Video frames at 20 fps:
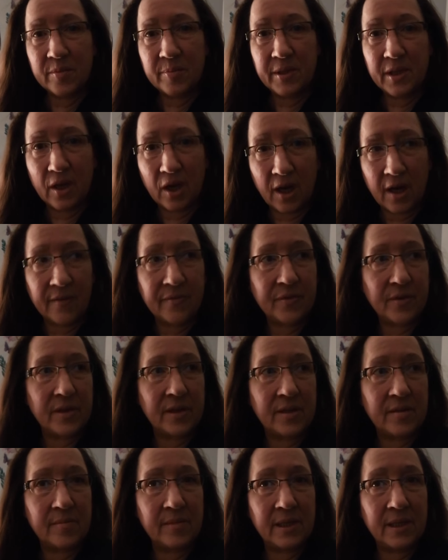to be
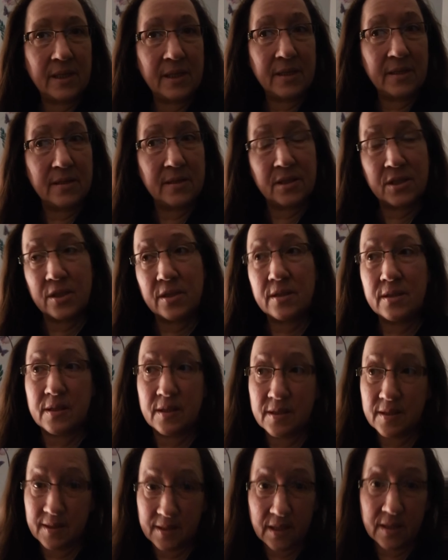offering me to,
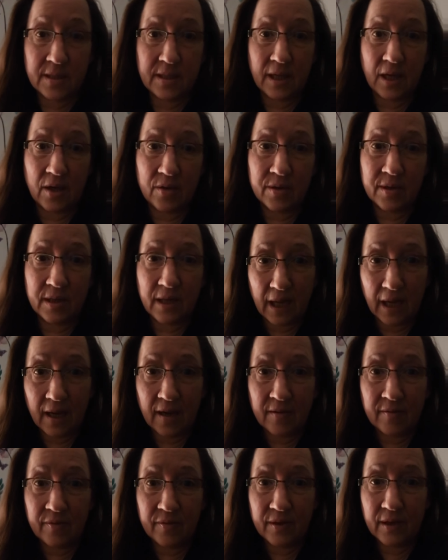to sit down and
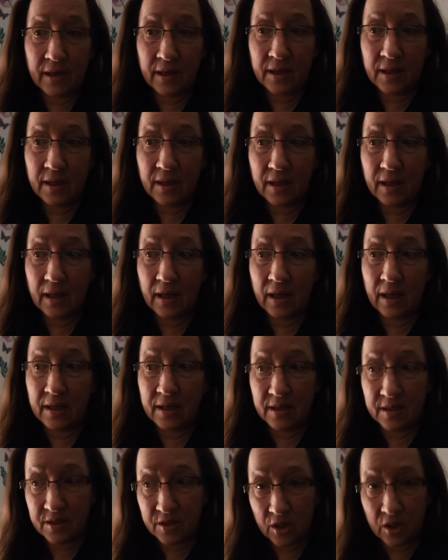have a
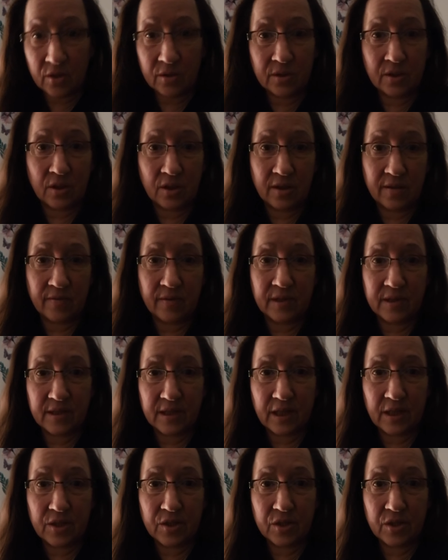an adult
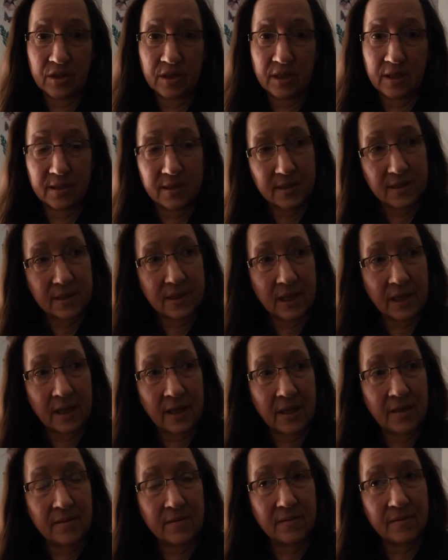conversation and
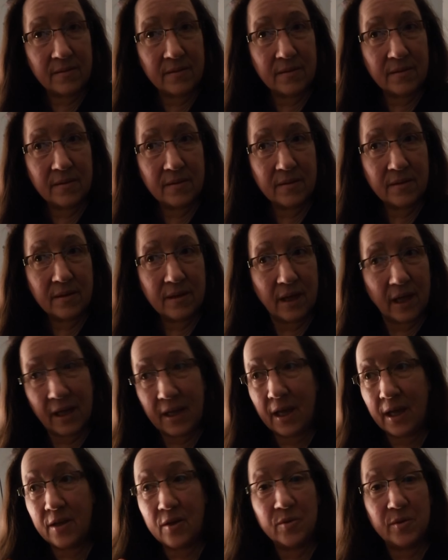say,
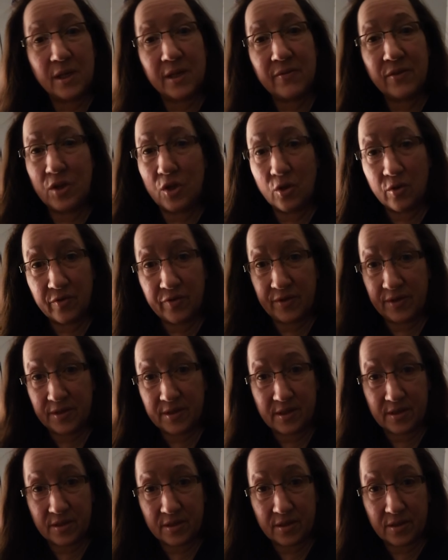and I don't even know if
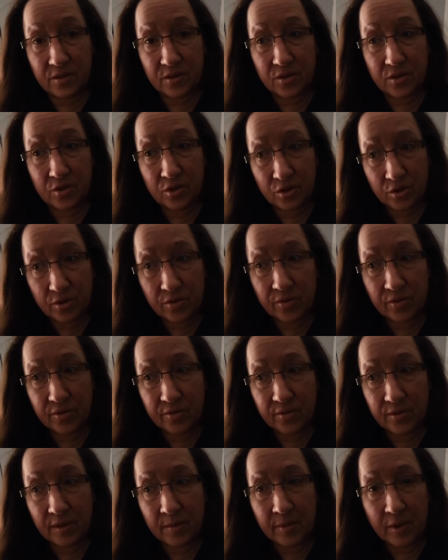this is the
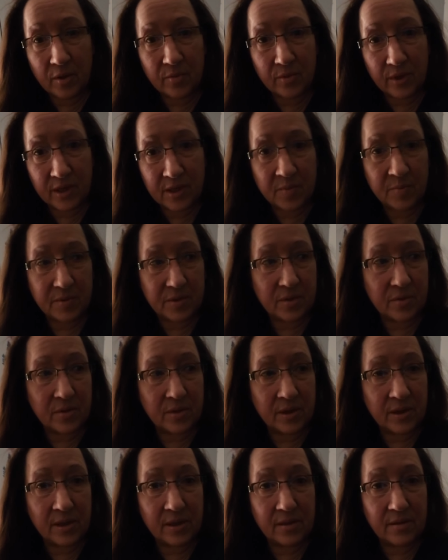truth about
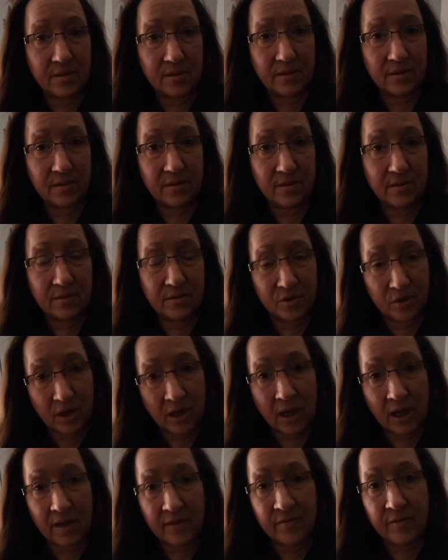respiratory
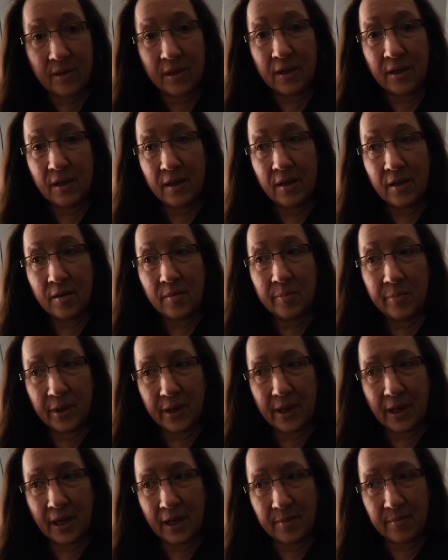drive,
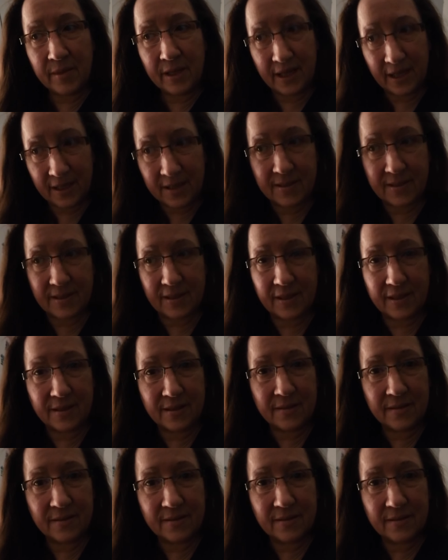but I'm
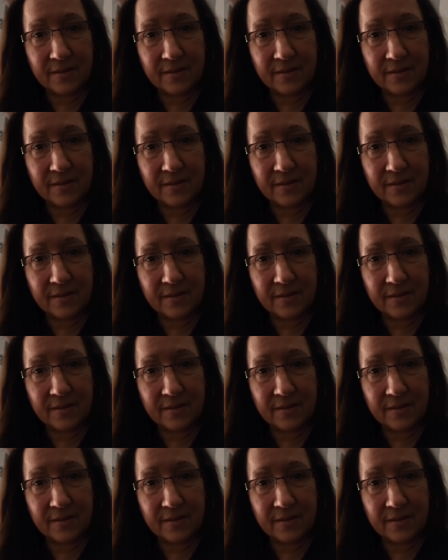guessing